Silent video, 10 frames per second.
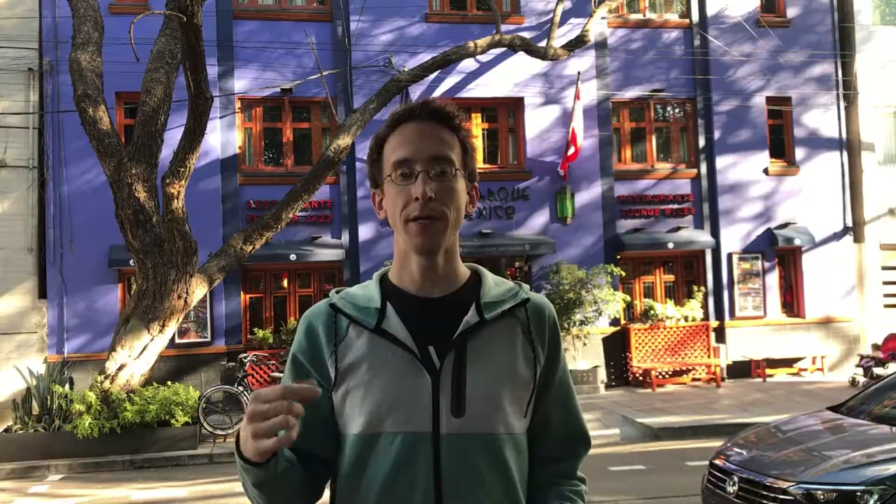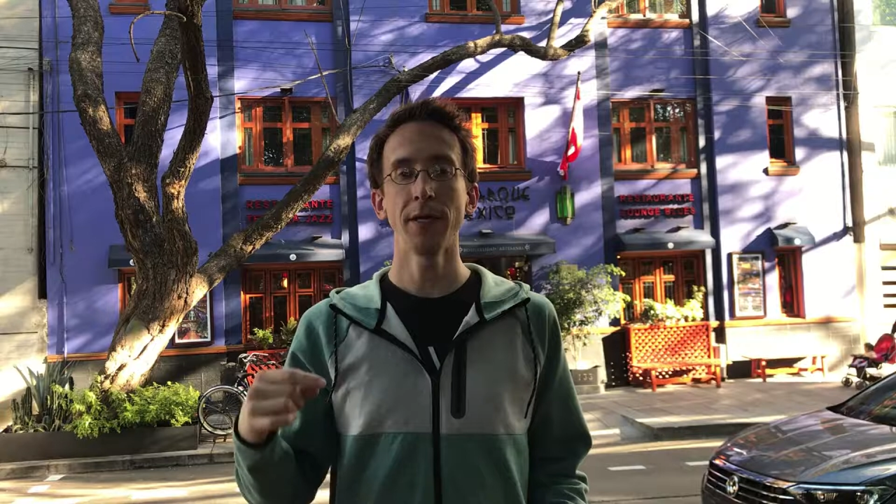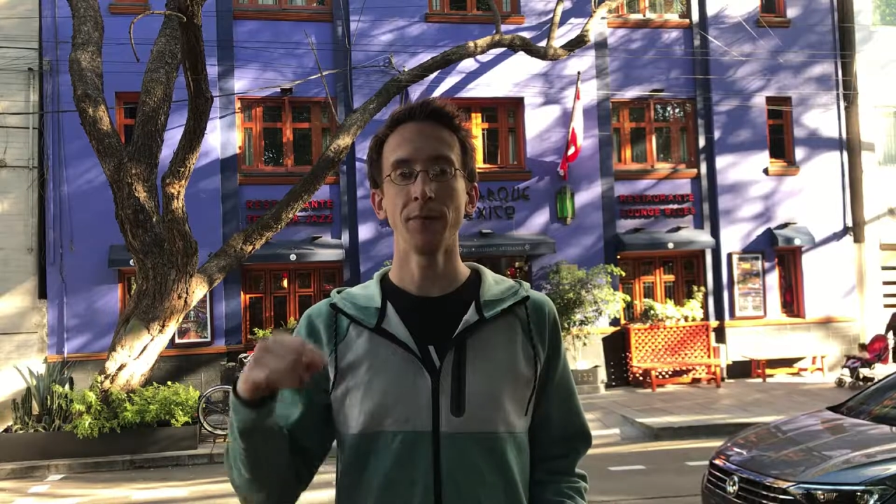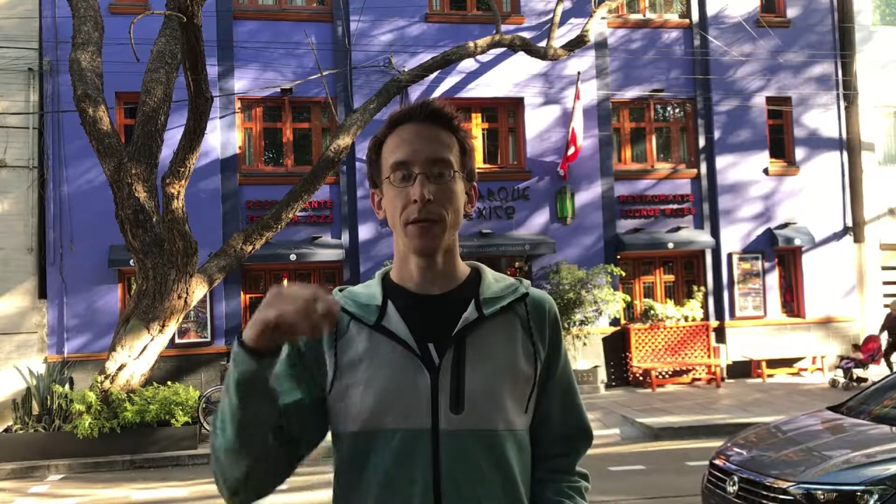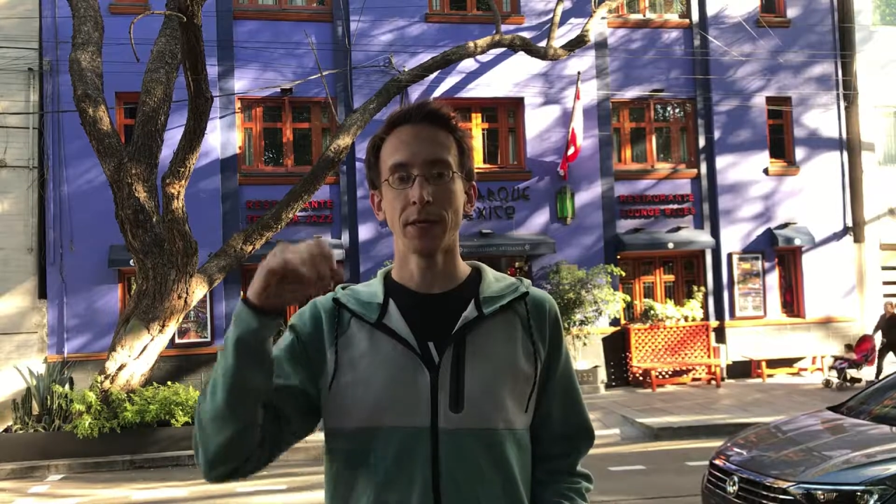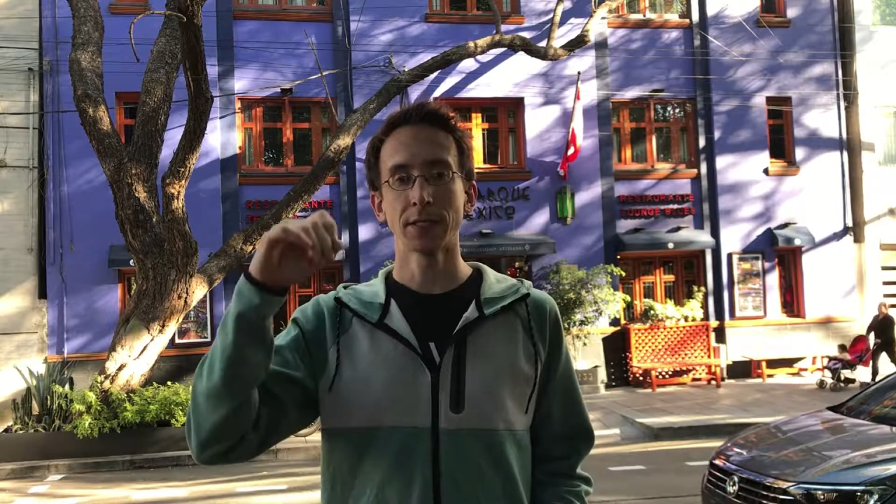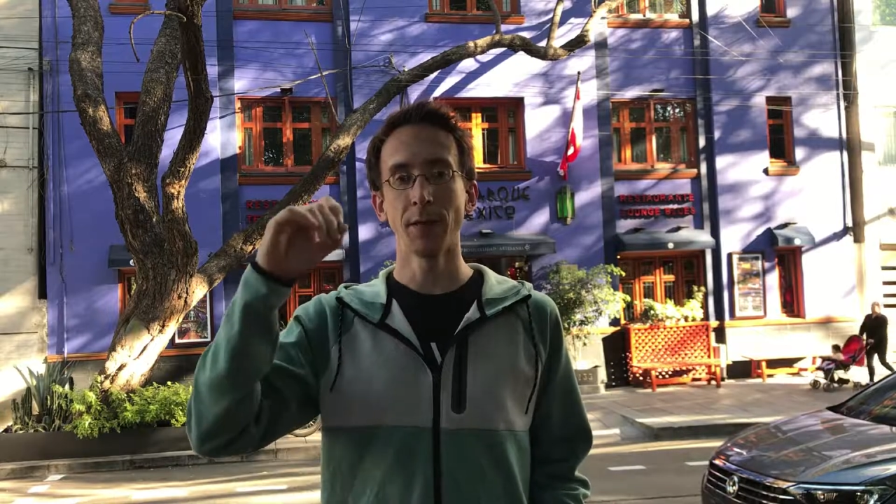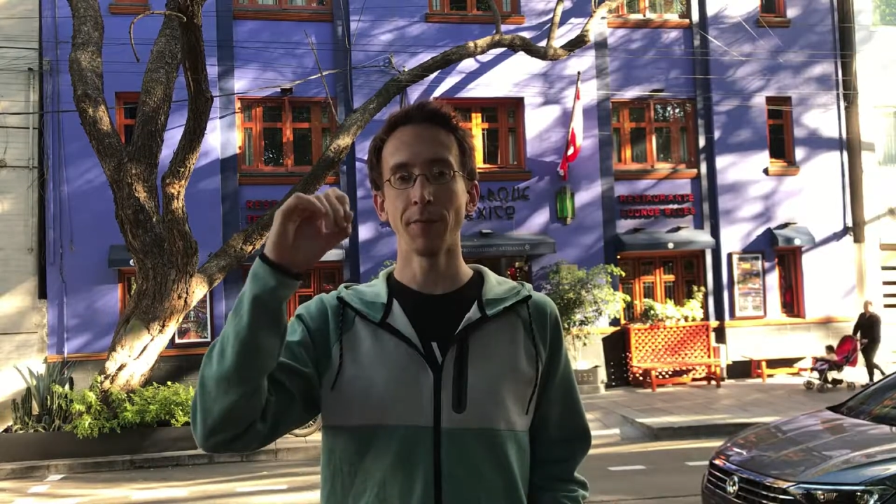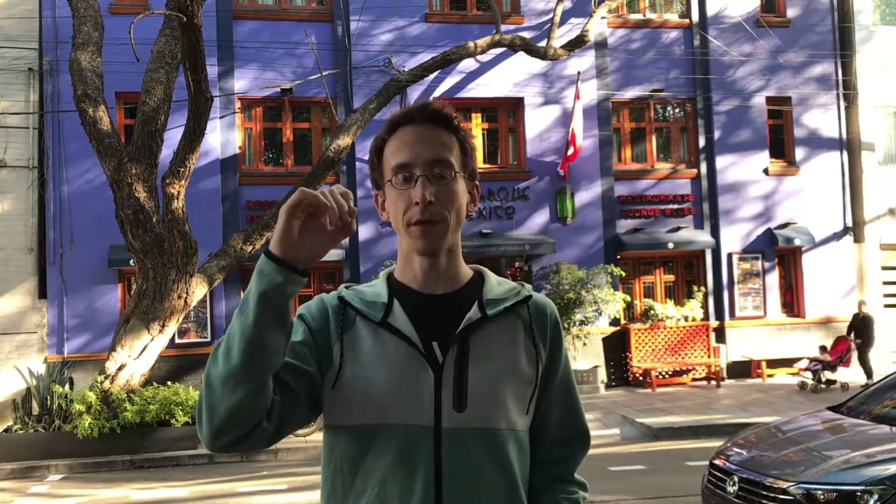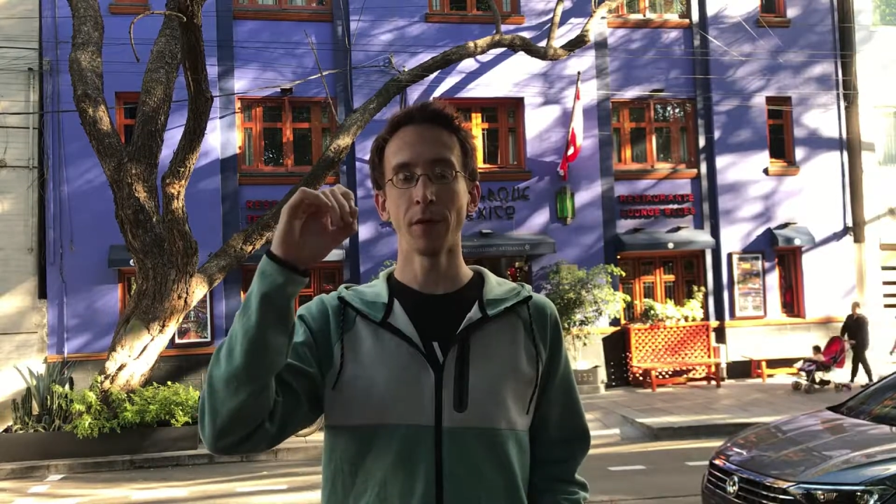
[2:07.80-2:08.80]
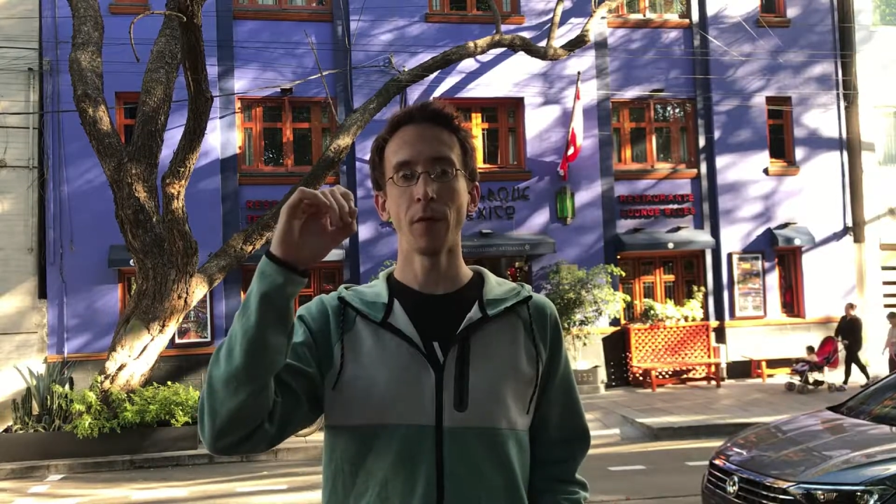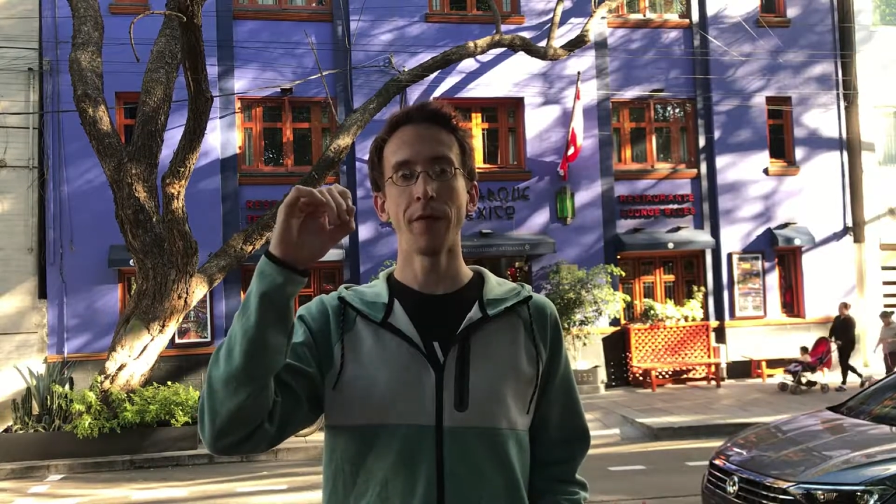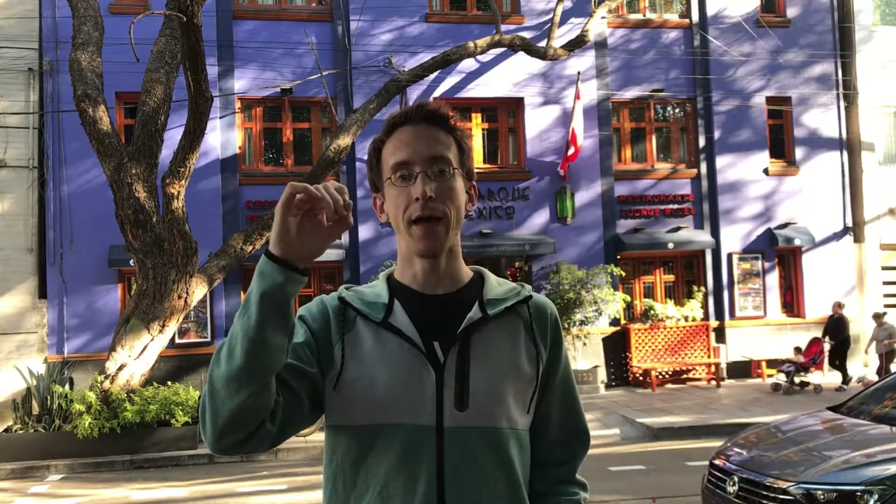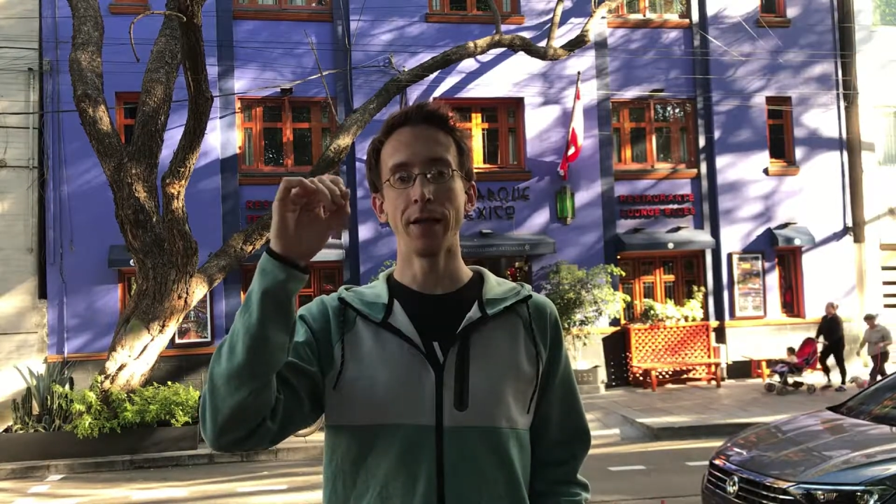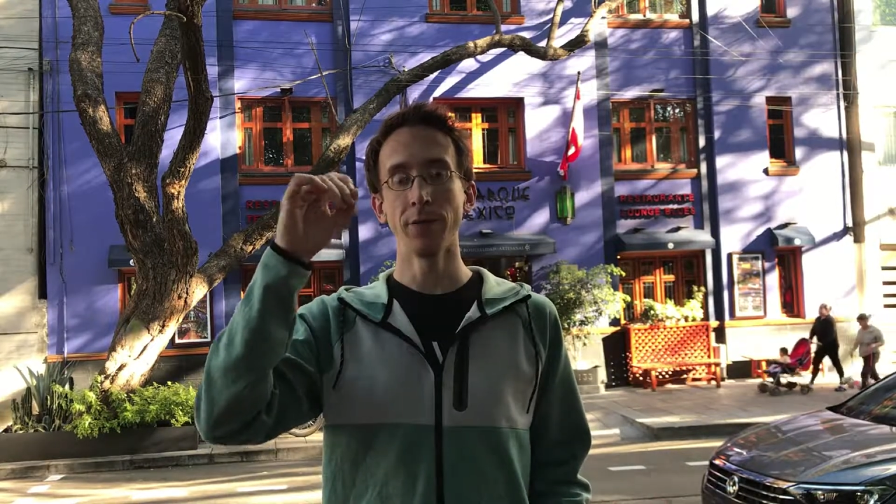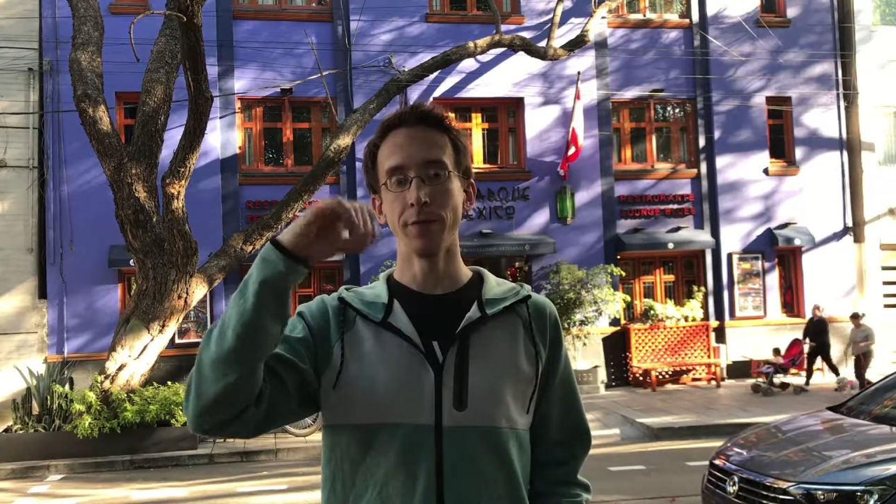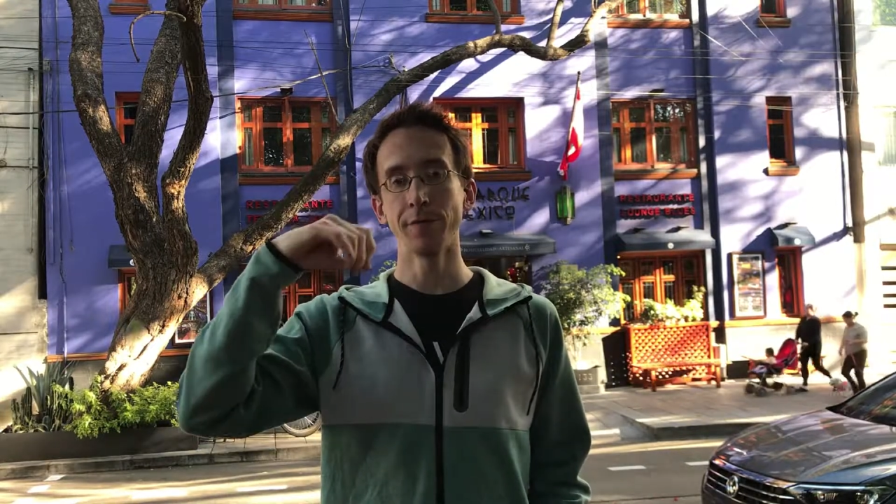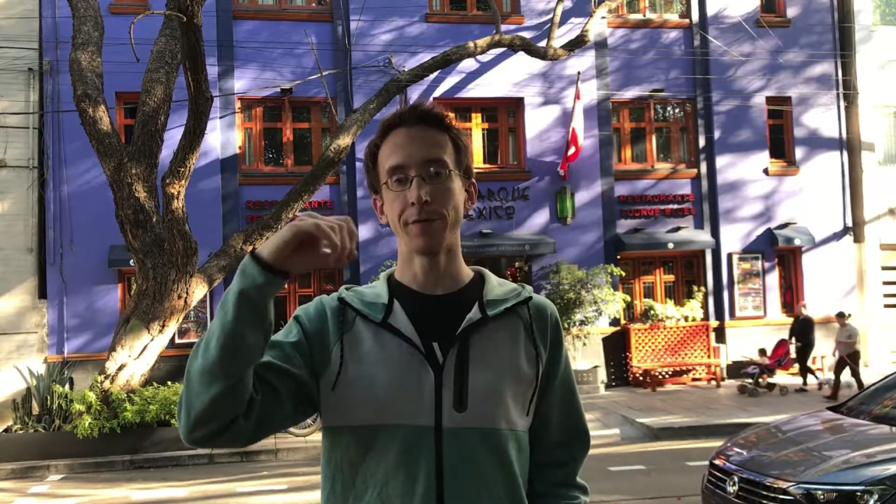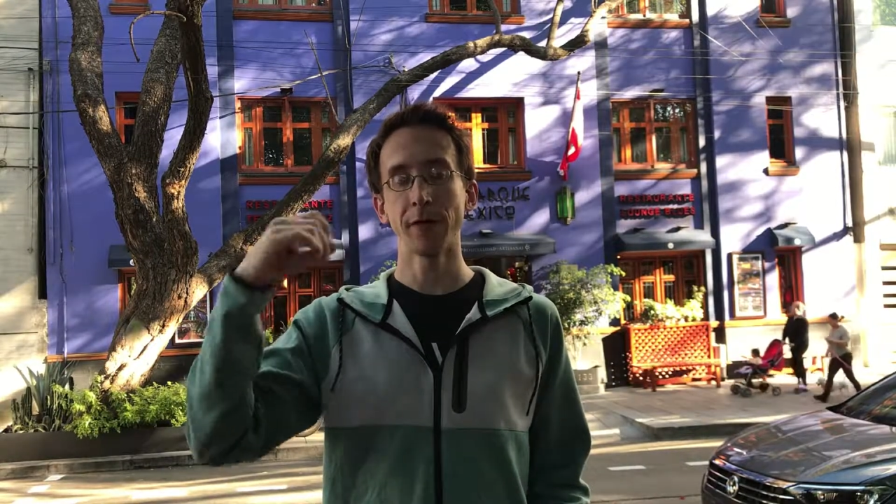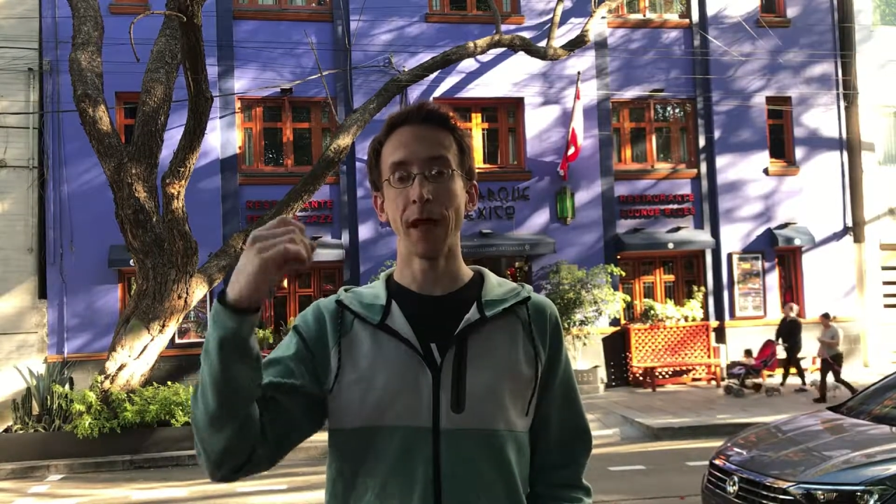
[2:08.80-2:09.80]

be something that you've